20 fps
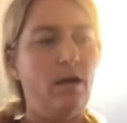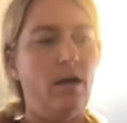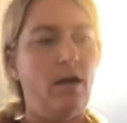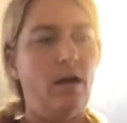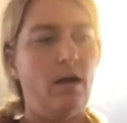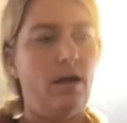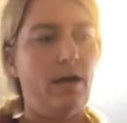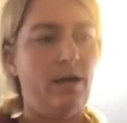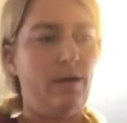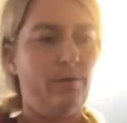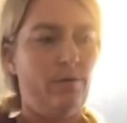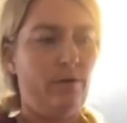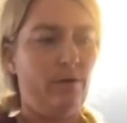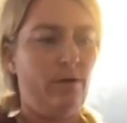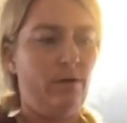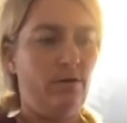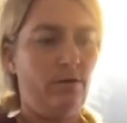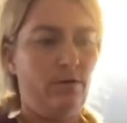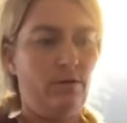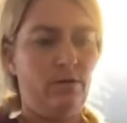I
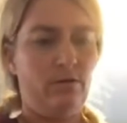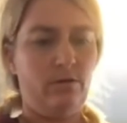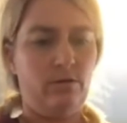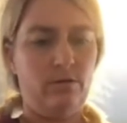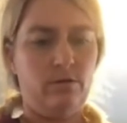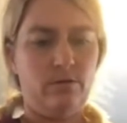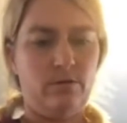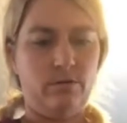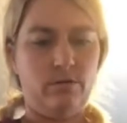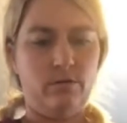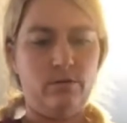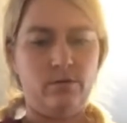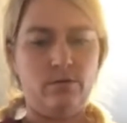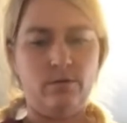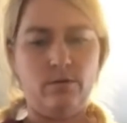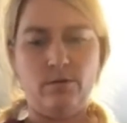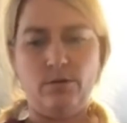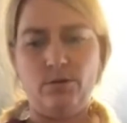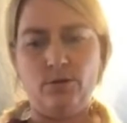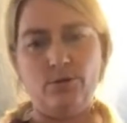will
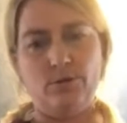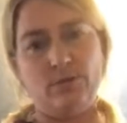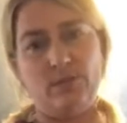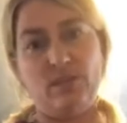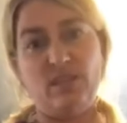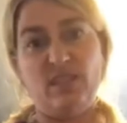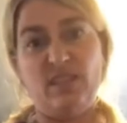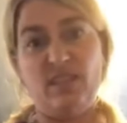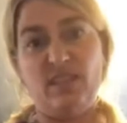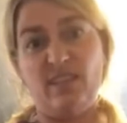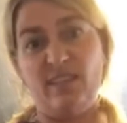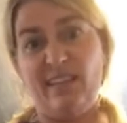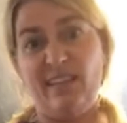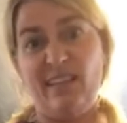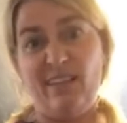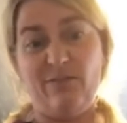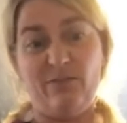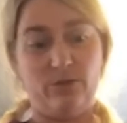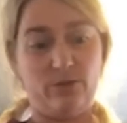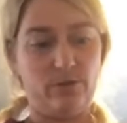use this
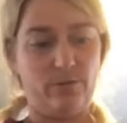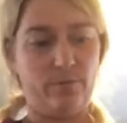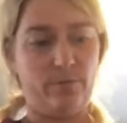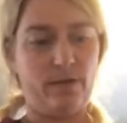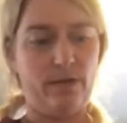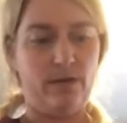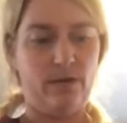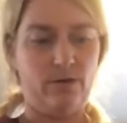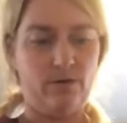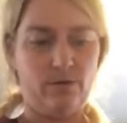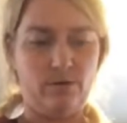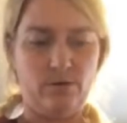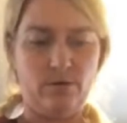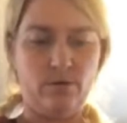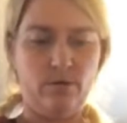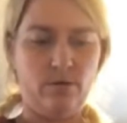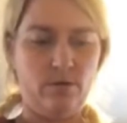zucchini for something else.